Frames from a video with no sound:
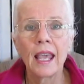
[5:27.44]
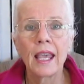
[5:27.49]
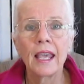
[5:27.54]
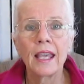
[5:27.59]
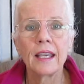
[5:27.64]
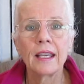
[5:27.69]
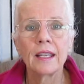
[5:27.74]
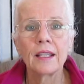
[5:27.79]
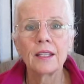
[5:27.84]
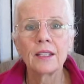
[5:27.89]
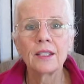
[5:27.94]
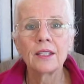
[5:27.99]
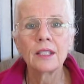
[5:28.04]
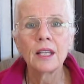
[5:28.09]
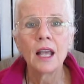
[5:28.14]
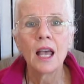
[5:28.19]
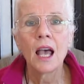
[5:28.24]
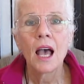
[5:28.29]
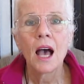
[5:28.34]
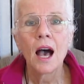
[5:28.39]
is
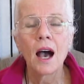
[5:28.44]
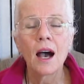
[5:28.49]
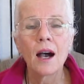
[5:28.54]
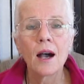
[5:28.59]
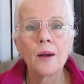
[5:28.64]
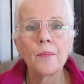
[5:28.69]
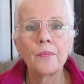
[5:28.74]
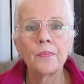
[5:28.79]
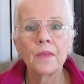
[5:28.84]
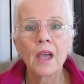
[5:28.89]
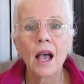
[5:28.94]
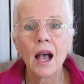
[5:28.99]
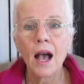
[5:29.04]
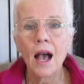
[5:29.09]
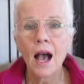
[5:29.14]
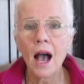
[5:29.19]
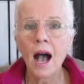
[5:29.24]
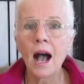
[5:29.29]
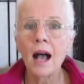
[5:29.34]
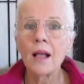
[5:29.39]
on
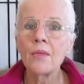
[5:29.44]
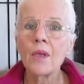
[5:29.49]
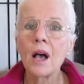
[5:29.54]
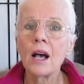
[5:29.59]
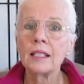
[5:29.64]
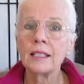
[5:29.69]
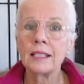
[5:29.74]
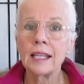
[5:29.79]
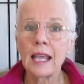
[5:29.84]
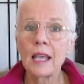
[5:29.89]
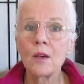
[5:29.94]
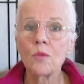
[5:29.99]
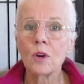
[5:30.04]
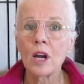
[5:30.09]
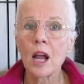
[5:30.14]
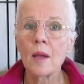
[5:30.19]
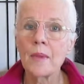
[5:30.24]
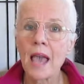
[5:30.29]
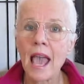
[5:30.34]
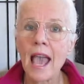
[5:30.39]
a day where
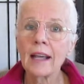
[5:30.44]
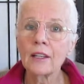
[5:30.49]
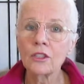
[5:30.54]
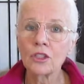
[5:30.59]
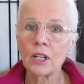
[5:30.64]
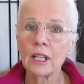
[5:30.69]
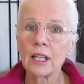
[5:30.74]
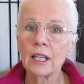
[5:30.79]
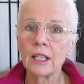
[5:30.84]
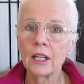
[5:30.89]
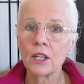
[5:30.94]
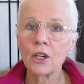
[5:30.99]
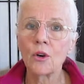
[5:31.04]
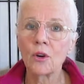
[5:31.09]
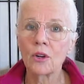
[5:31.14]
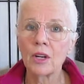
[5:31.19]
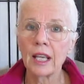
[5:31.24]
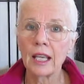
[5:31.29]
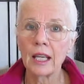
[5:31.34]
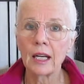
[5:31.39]
I'm actually going to
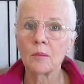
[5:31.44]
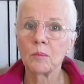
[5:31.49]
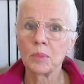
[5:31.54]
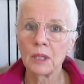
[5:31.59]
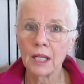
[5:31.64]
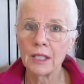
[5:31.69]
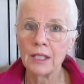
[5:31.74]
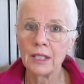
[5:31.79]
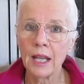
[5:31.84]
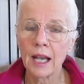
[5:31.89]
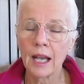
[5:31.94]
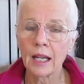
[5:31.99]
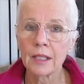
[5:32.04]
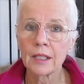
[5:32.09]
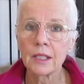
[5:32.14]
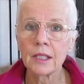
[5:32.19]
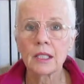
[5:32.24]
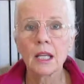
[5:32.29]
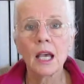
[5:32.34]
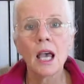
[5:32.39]
go to get a blood
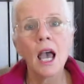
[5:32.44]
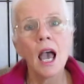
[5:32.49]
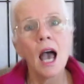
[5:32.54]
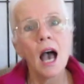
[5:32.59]
test,